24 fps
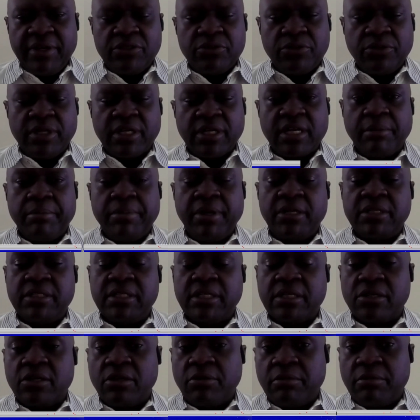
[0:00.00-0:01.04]
rhetoric
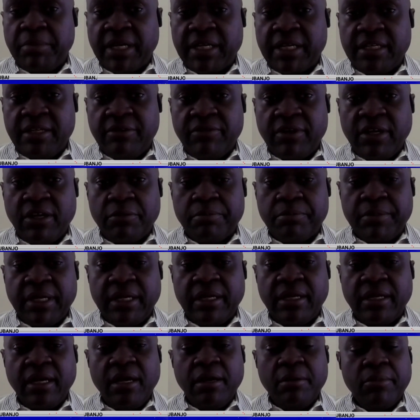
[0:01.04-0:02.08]
about economic
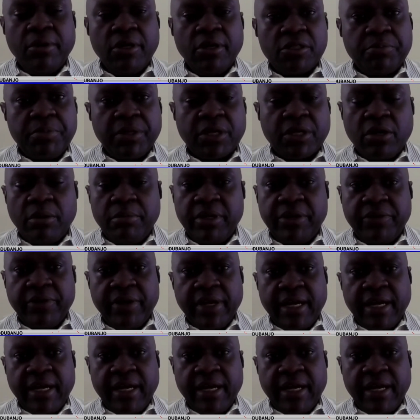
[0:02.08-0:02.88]
development must become a